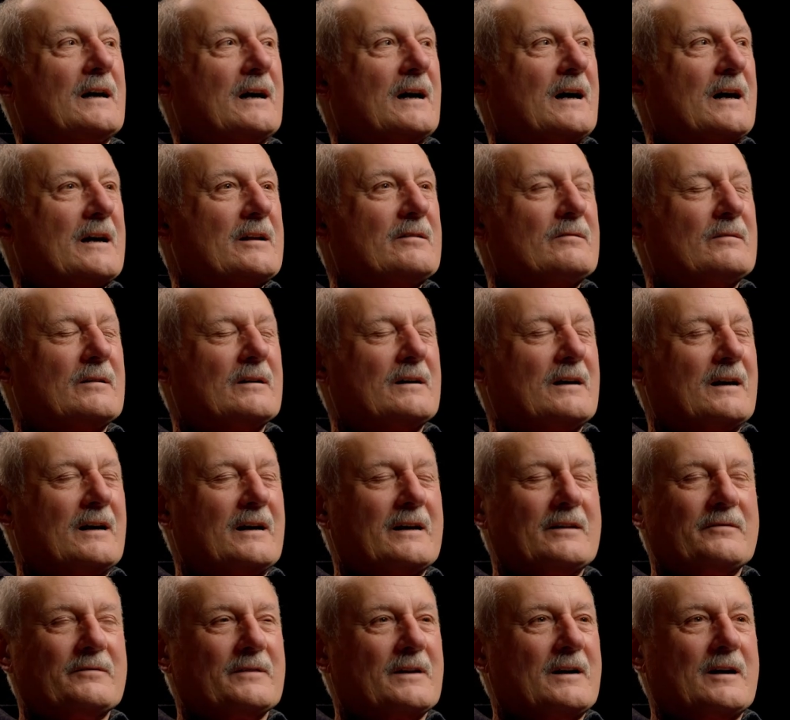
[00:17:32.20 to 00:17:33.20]
I,
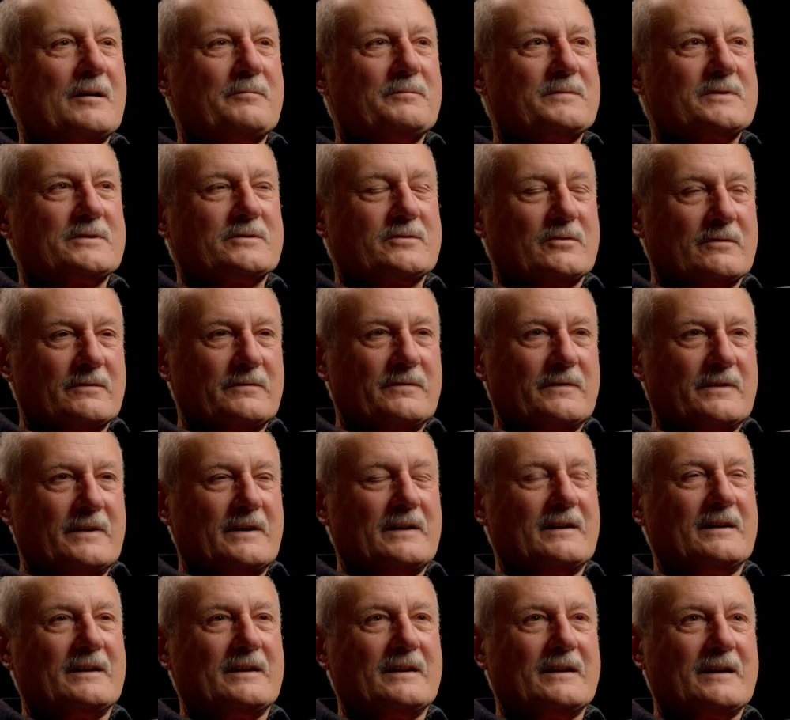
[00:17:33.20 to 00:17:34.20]
I, I'm sort of,
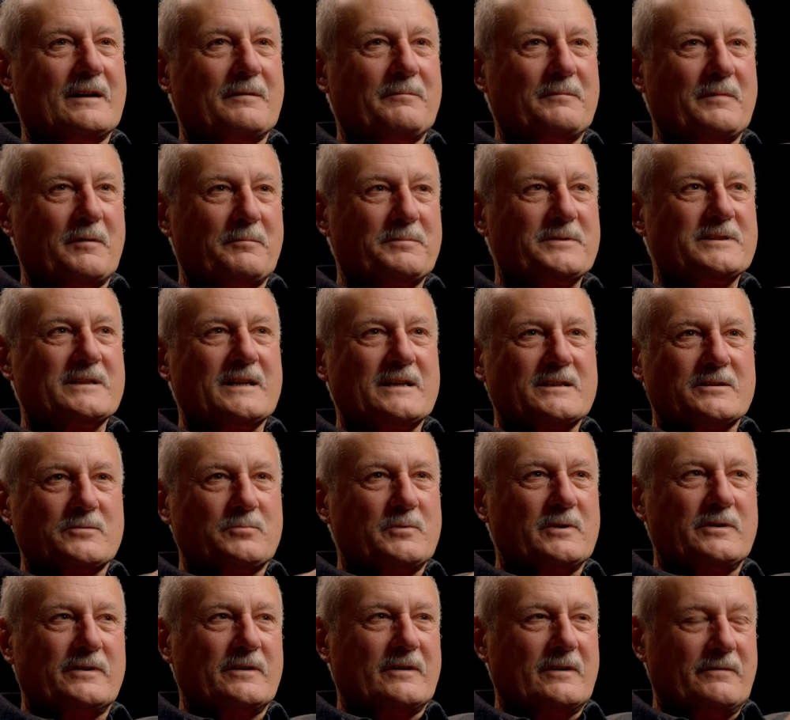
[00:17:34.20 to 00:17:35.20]
the, uh, I'm
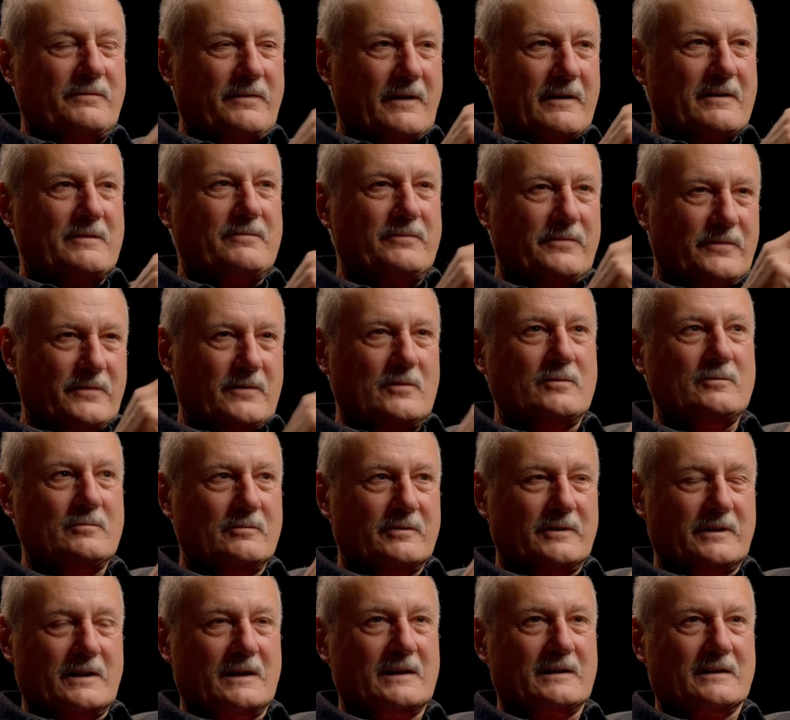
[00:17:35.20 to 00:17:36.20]
obsessed with a very
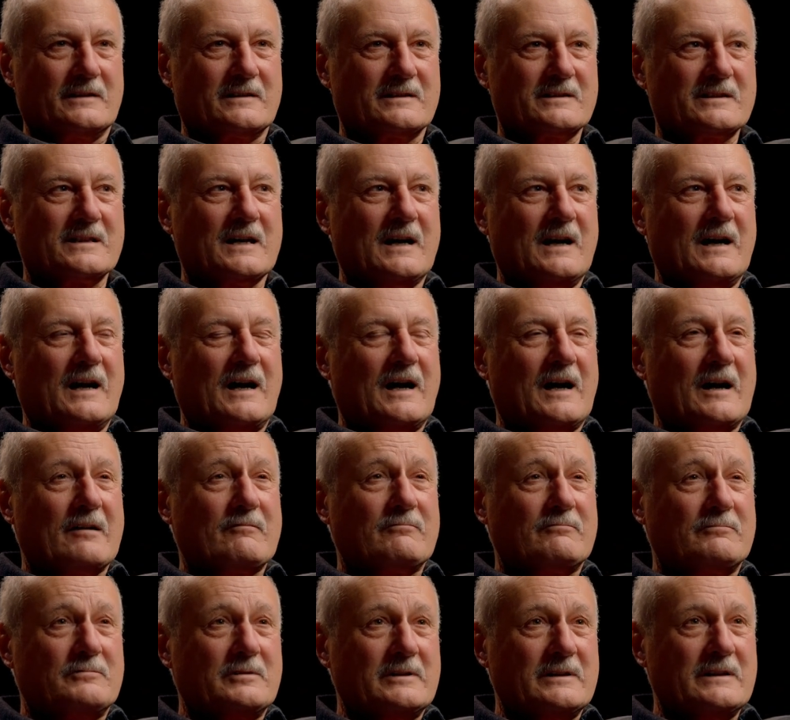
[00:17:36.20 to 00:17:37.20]
few things. I
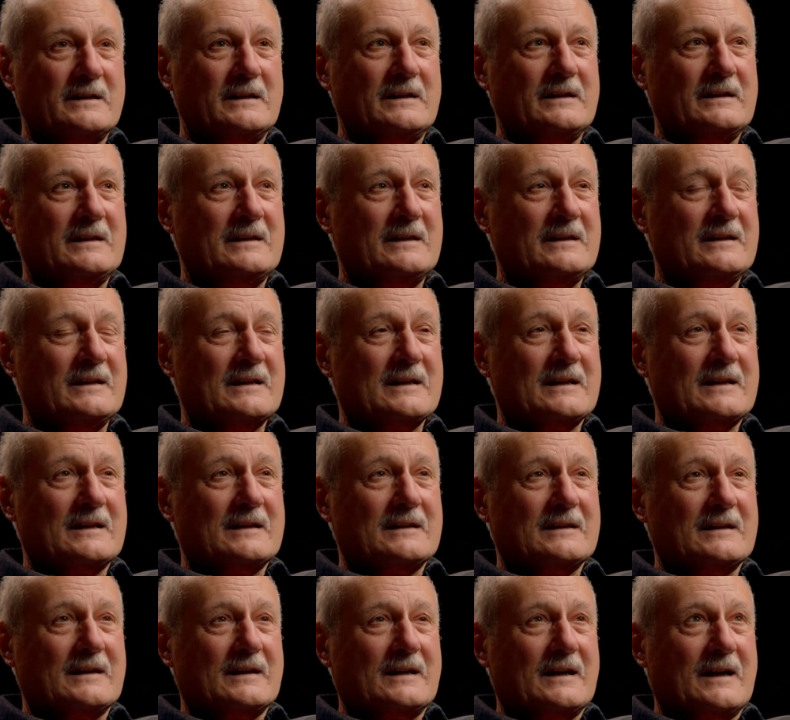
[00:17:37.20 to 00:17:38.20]
really,
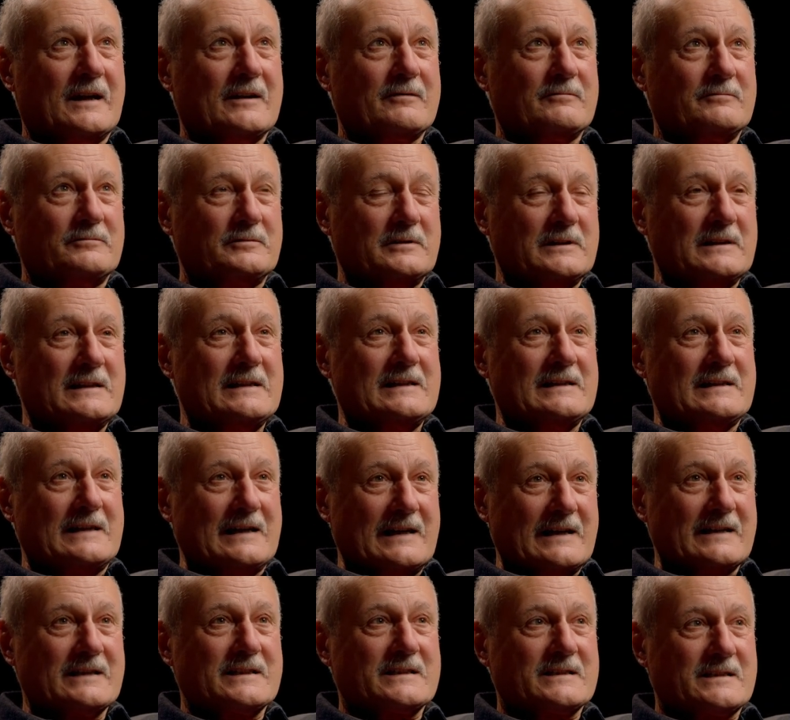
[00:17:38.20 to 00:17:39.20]
I really
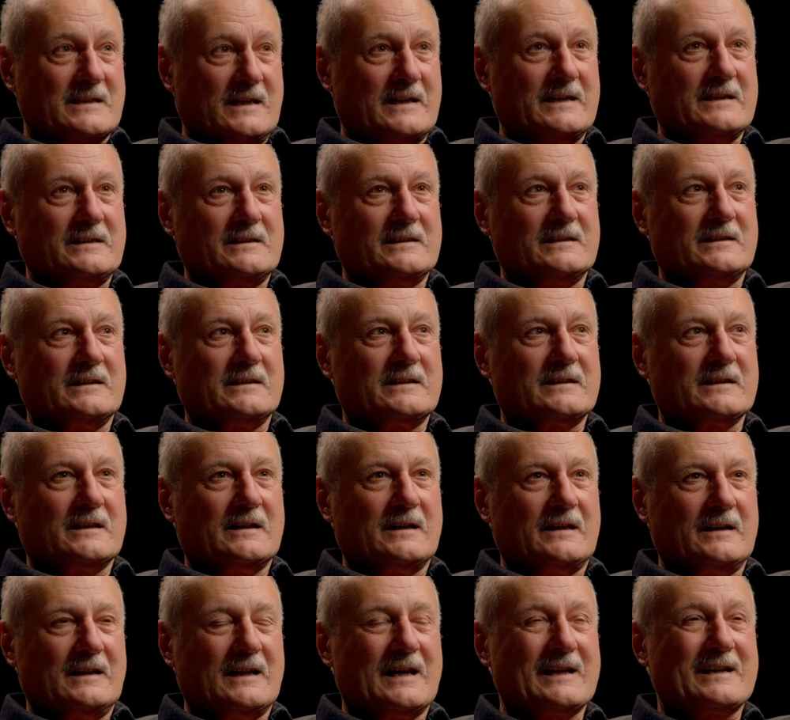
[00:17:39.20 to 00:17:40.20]
get excited,
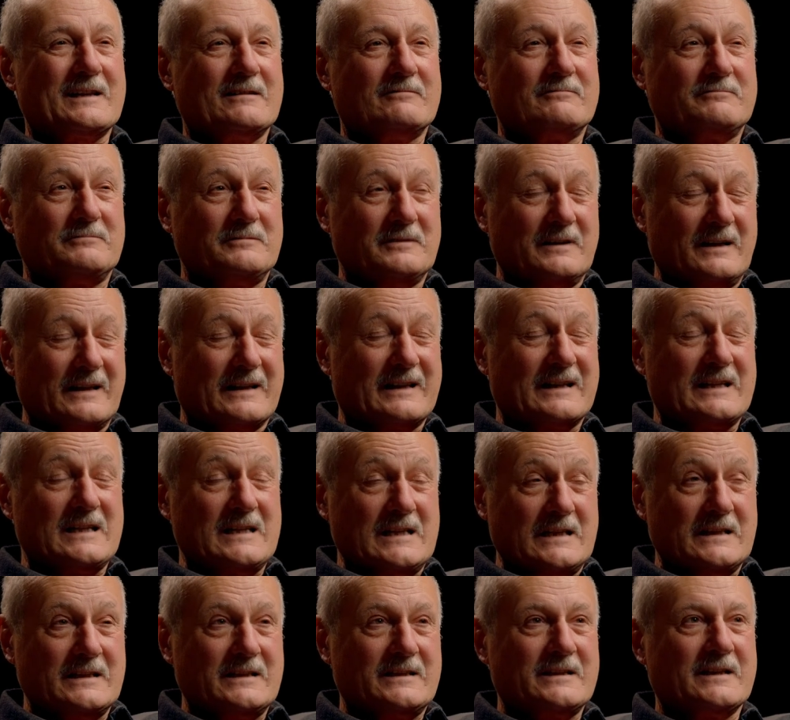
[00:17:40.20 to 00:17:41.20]
I uh, like a, a
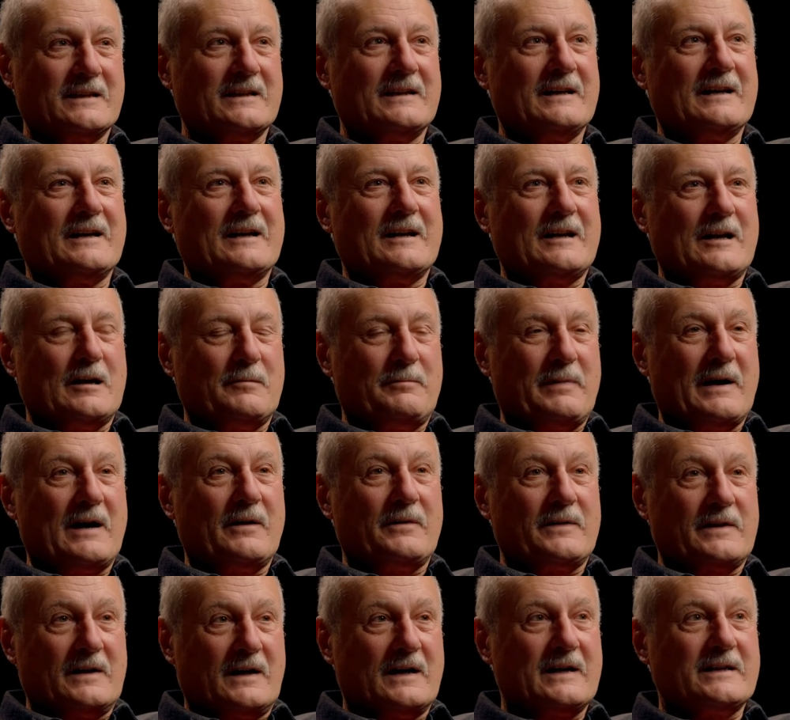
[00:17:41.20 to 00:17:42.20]
kid,
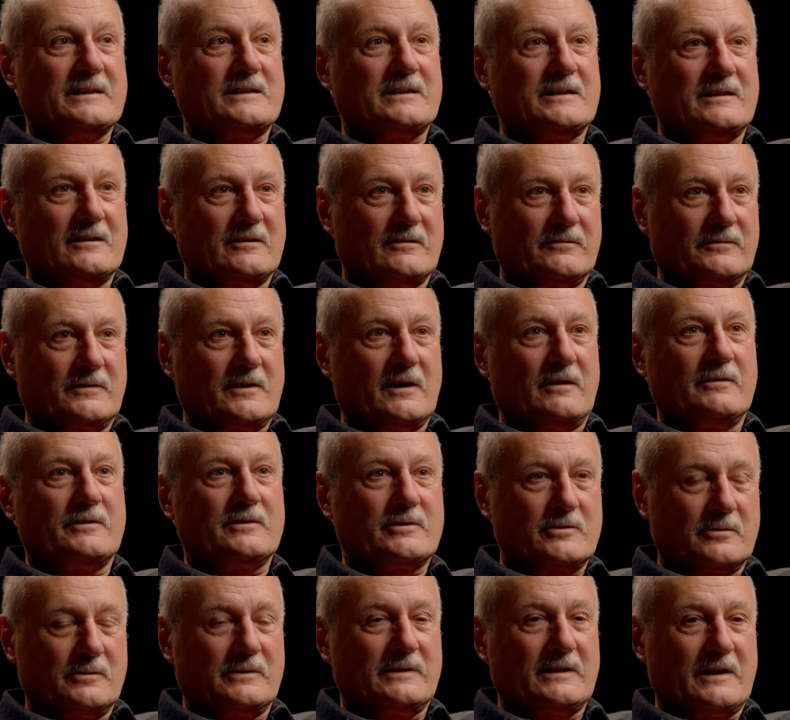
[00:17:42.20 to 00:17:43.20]
about the idea of
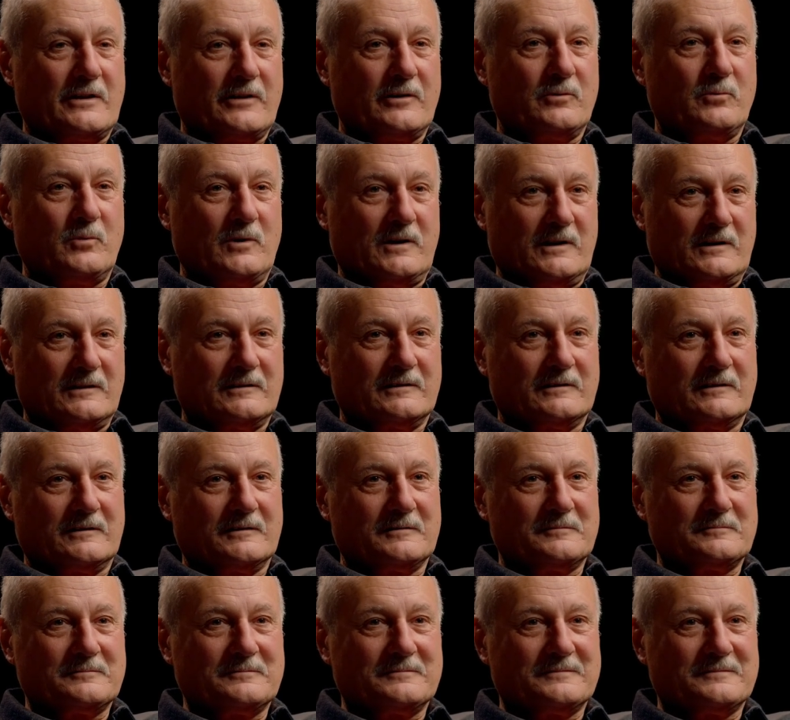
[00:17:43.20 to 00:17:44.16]
going to another world.